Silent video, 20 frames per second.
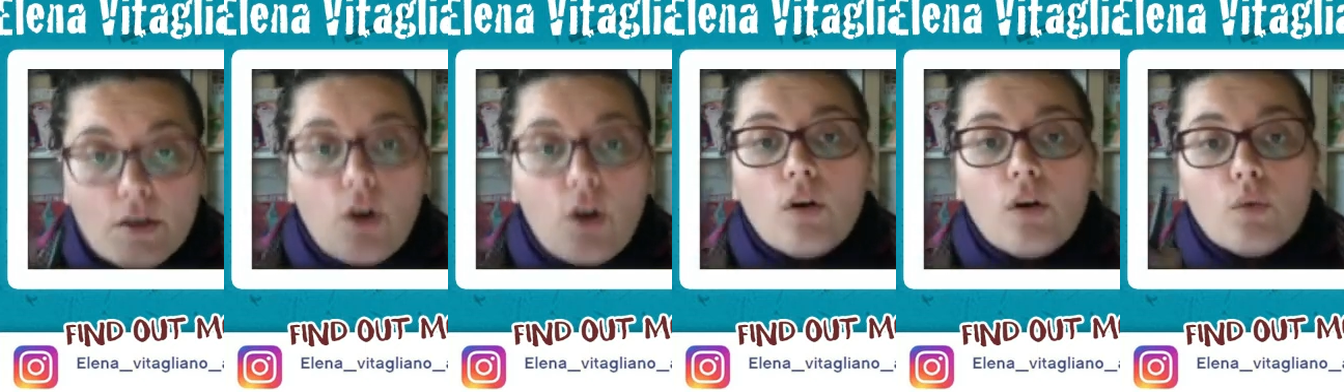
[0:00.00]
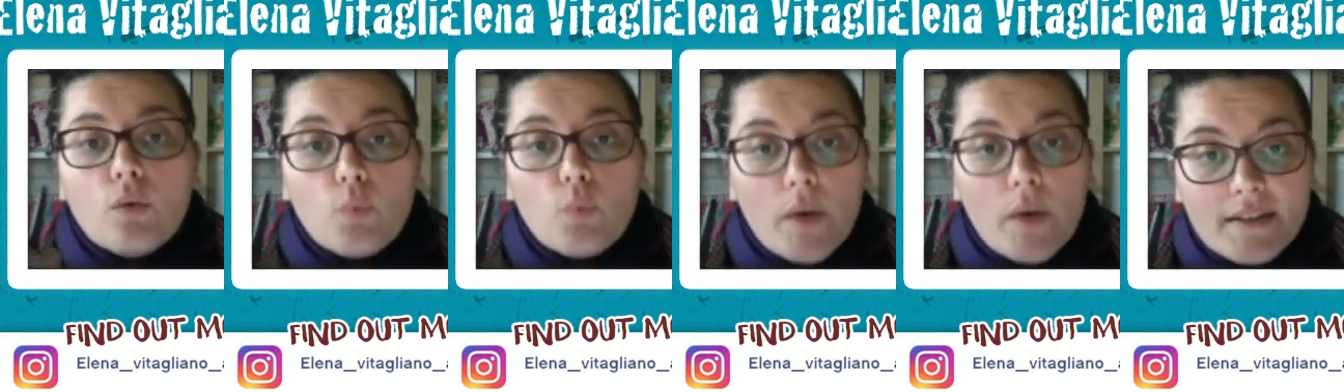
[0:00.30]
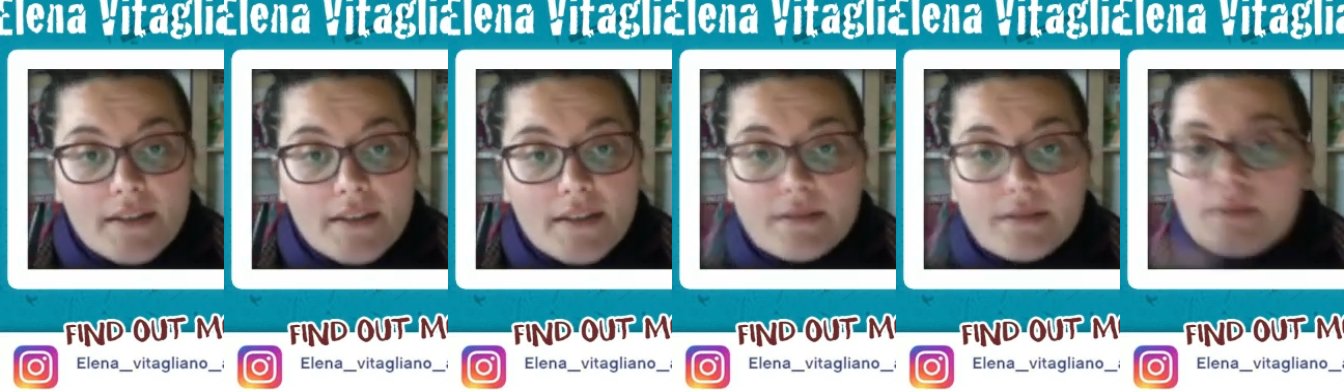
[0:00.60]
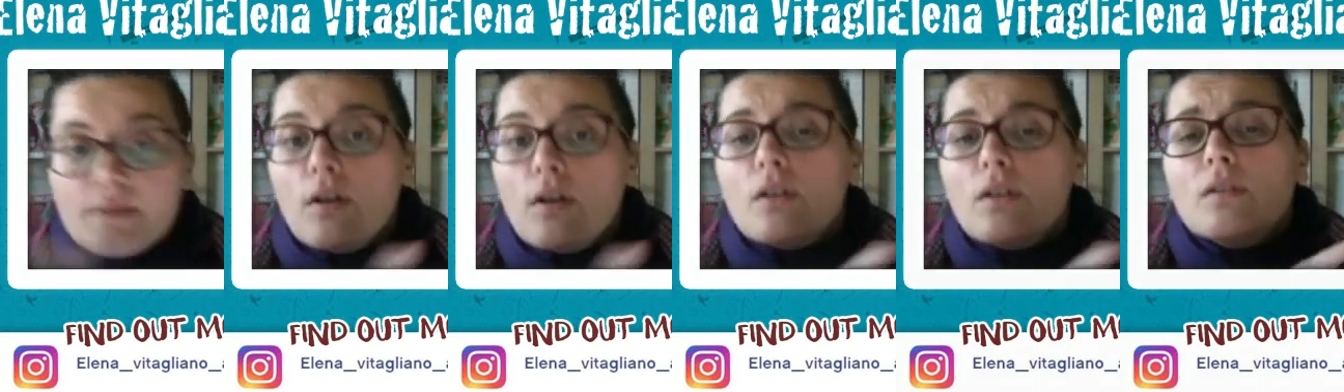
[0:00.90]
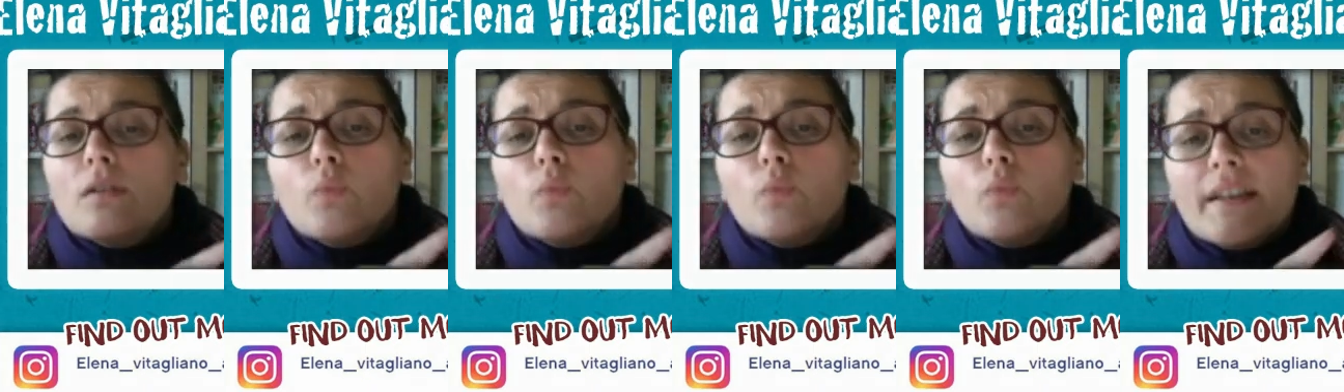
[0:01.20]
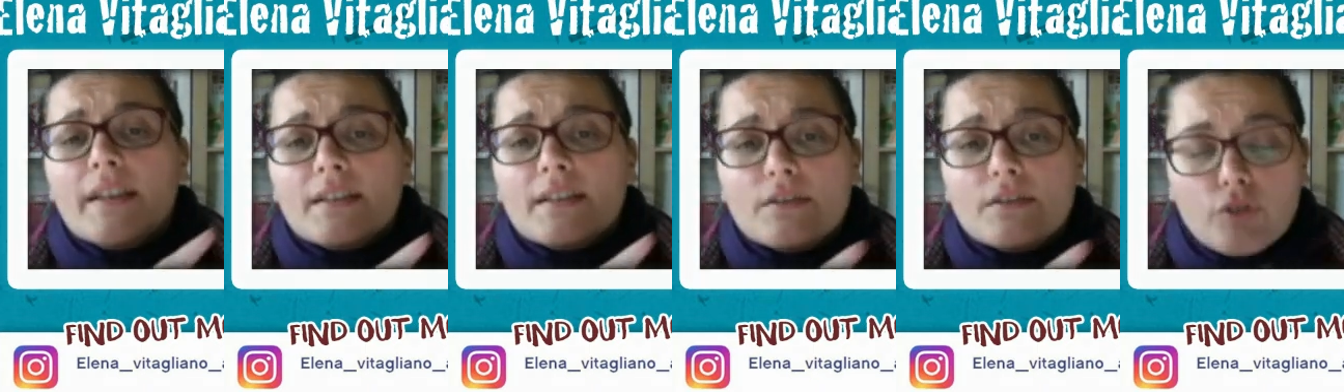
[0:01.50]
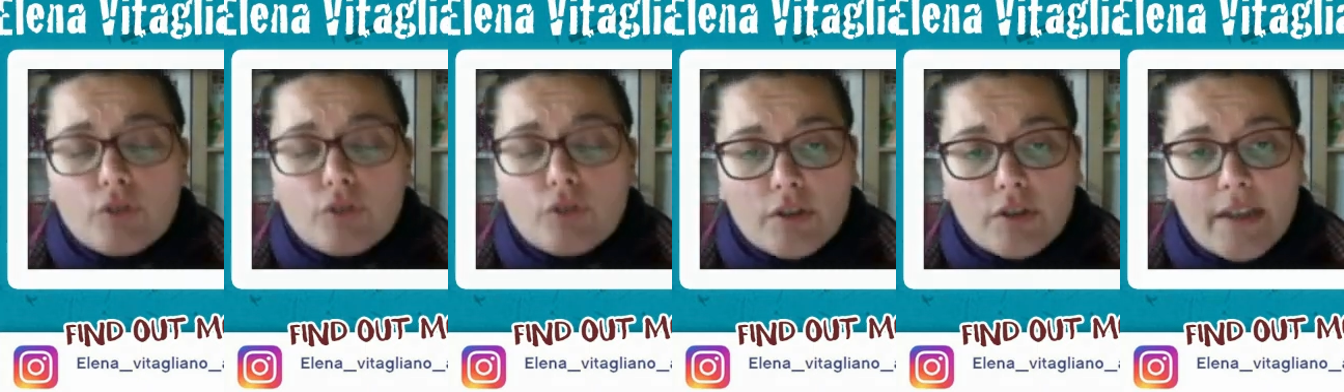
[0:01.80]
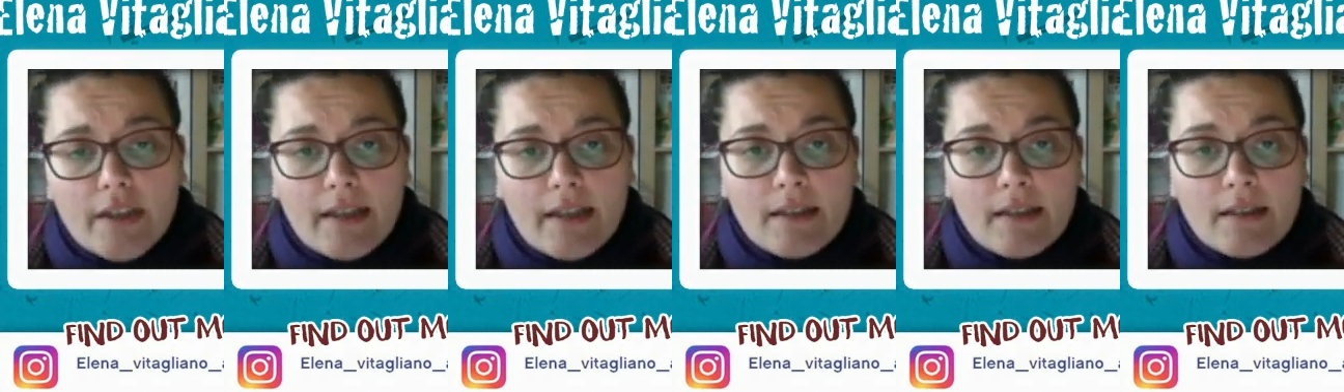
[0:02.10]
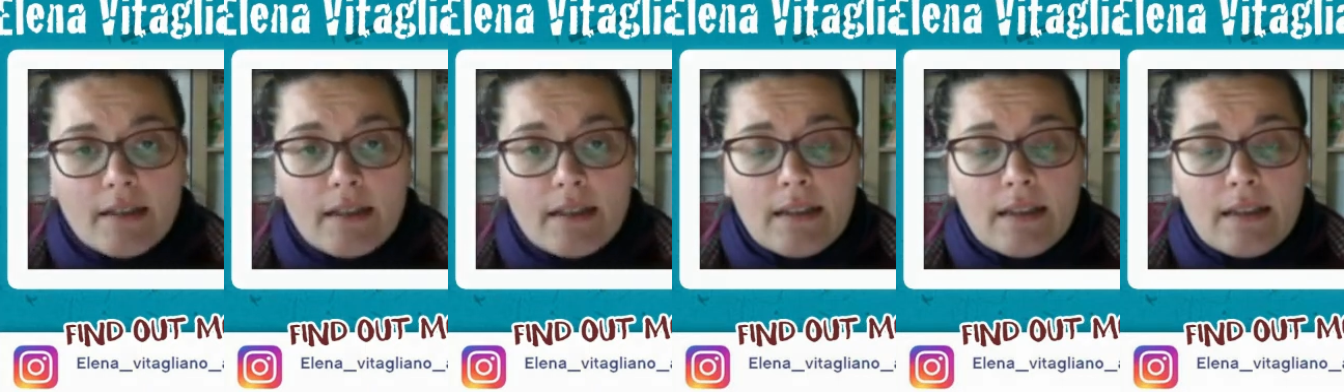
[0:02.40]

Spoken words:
always draw the neck.